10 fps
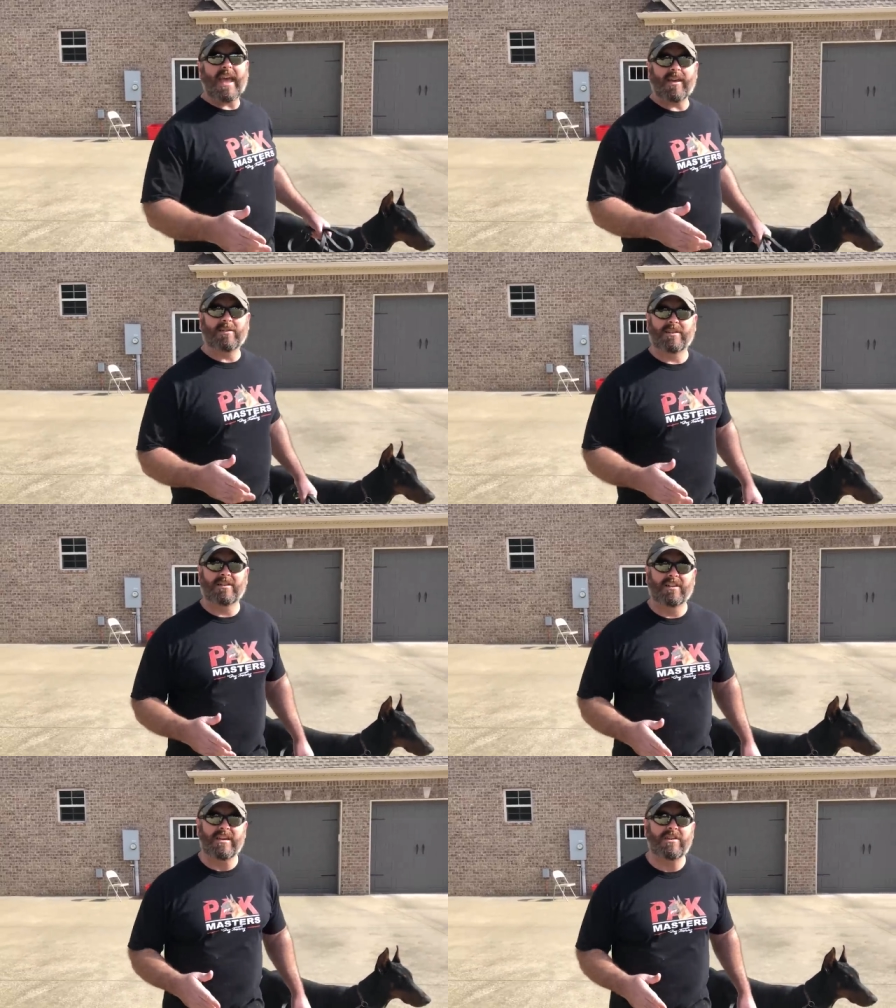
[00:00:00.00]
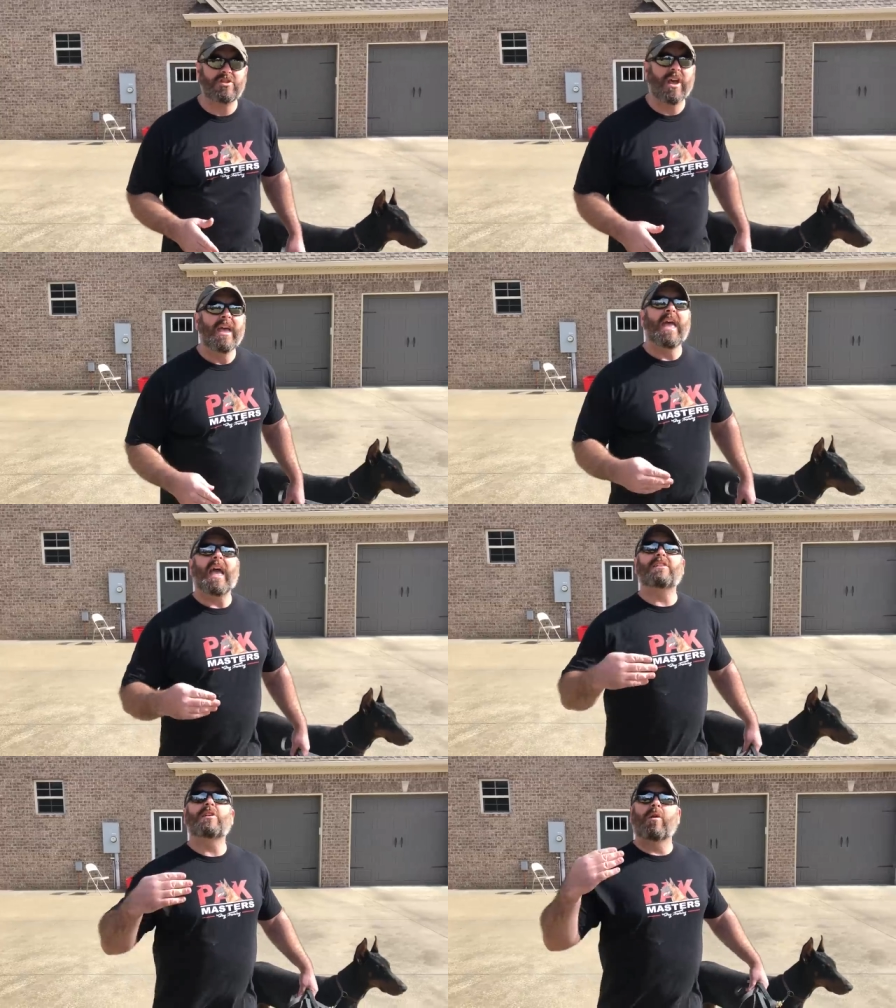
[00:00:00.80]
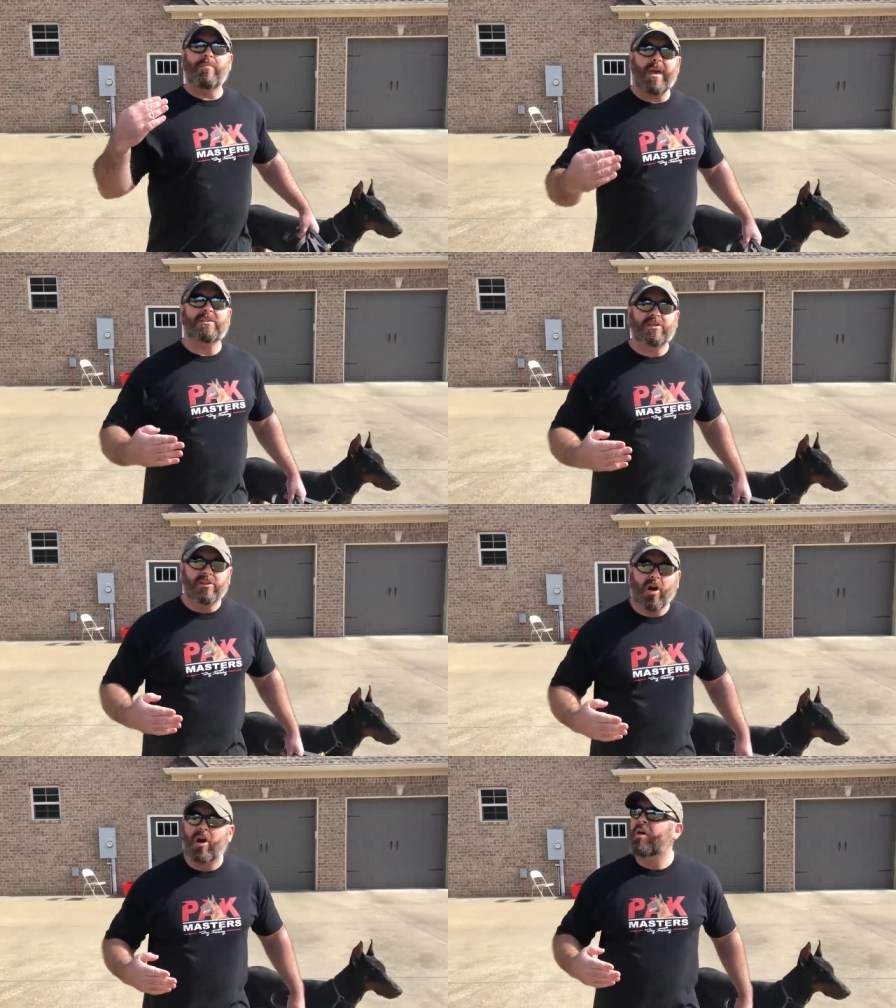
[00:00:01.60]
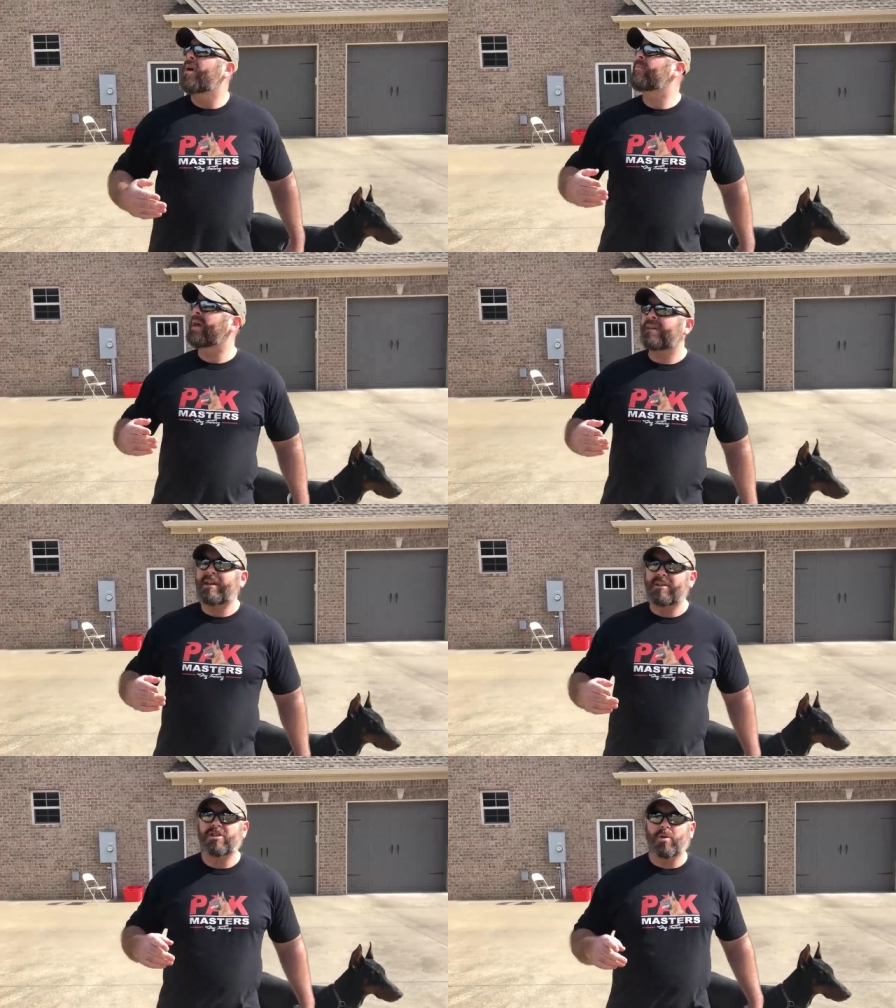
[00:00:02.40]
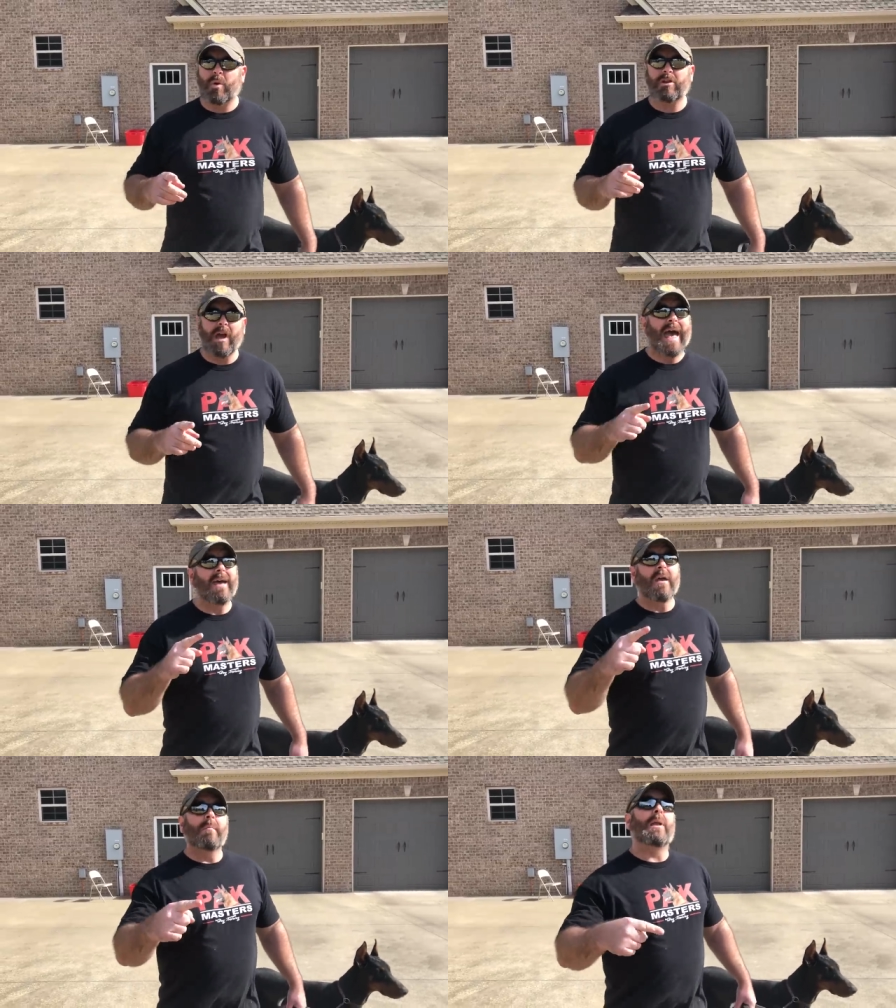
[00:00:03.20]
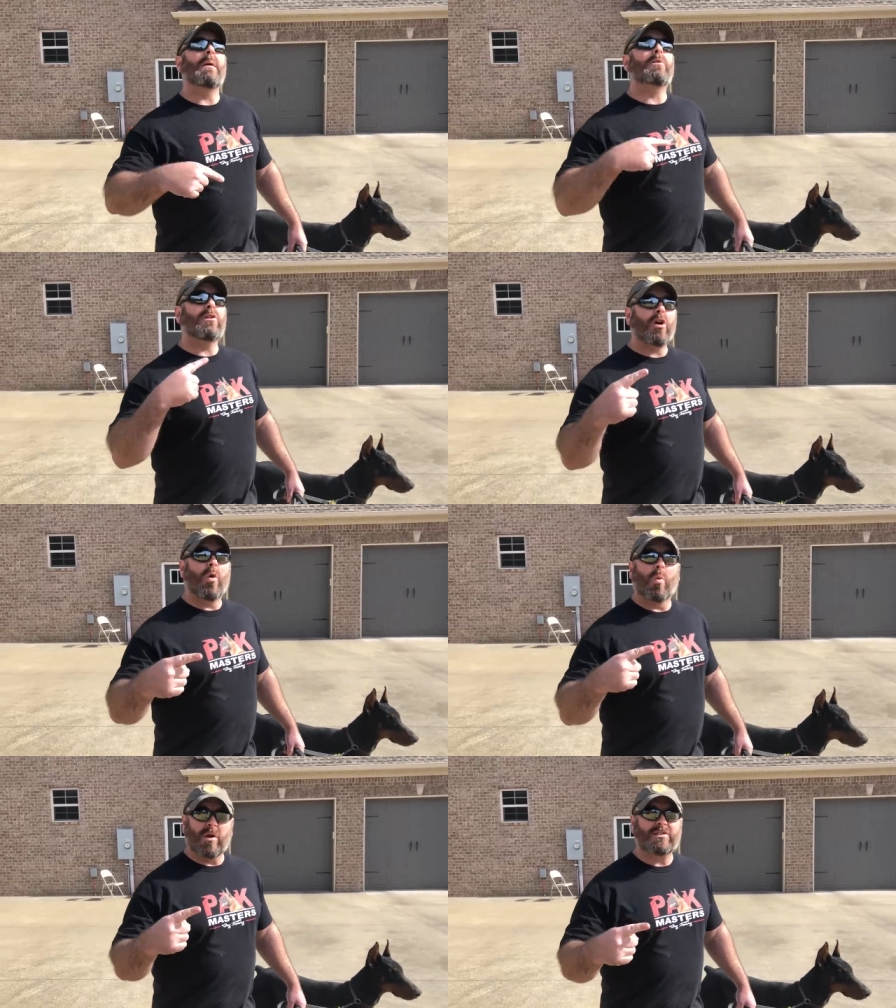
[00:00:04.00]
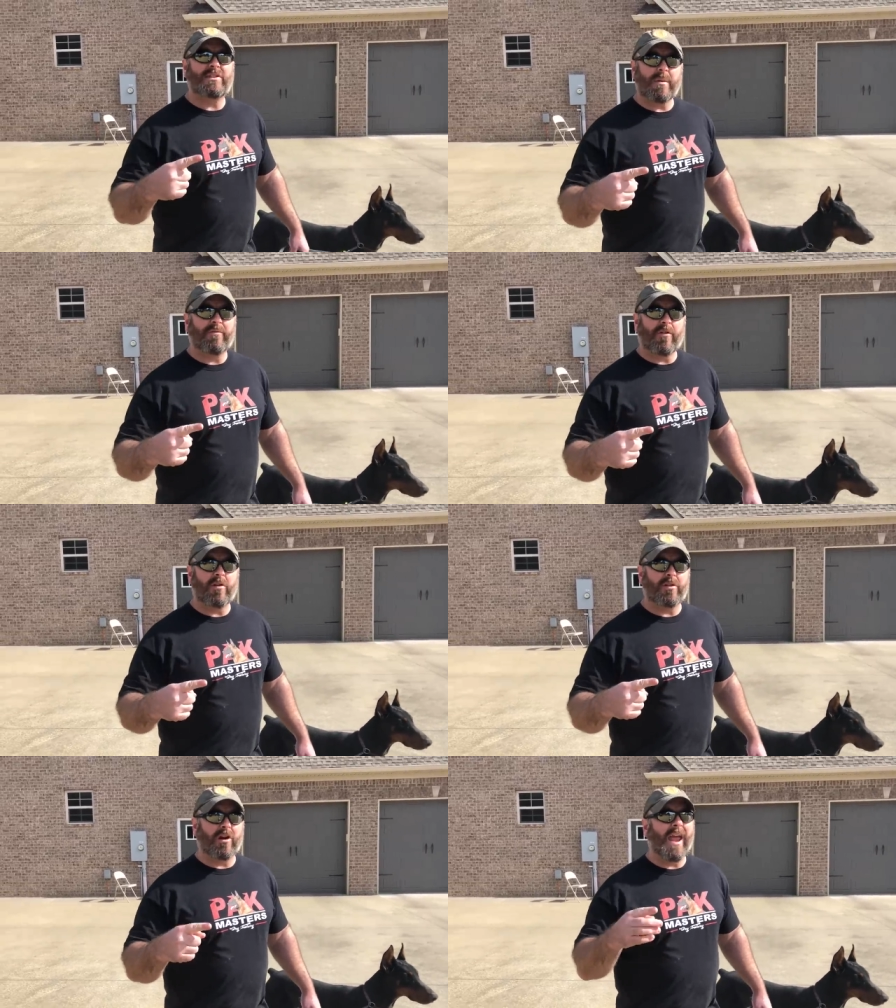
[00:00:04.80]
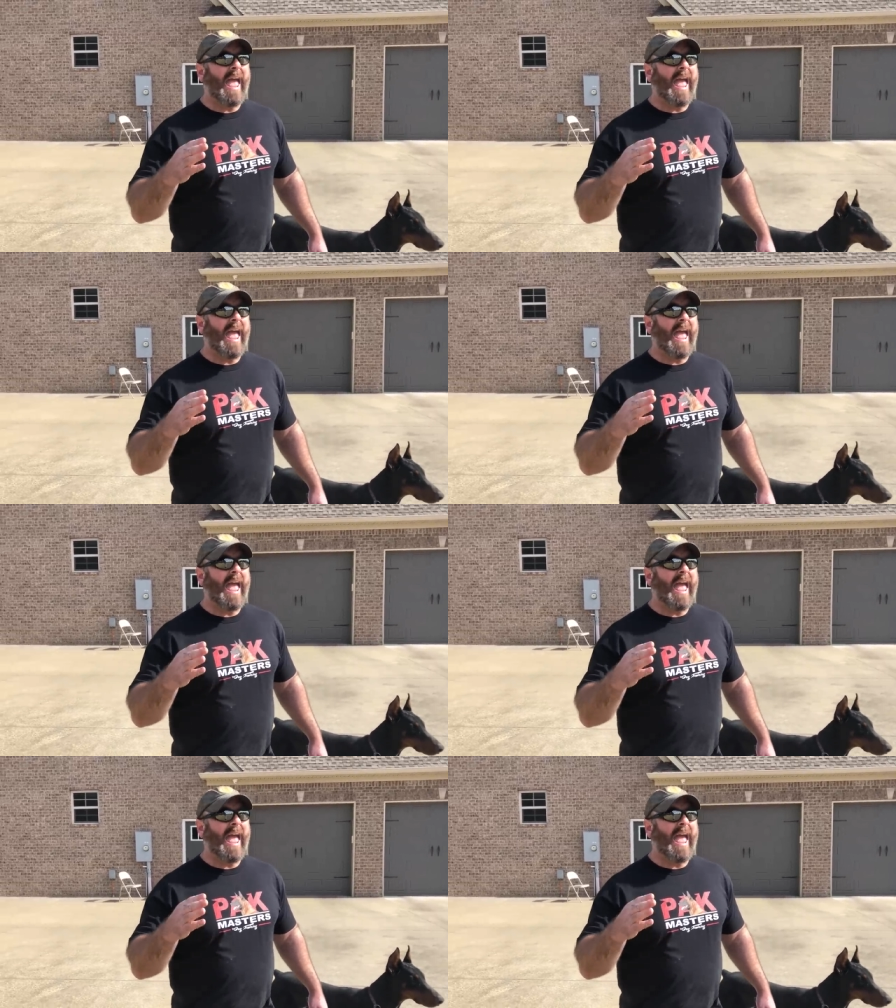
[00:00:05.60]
tangled in the leash, and so it makes the dog pay attention to where you're at. But I'm gonna go one step further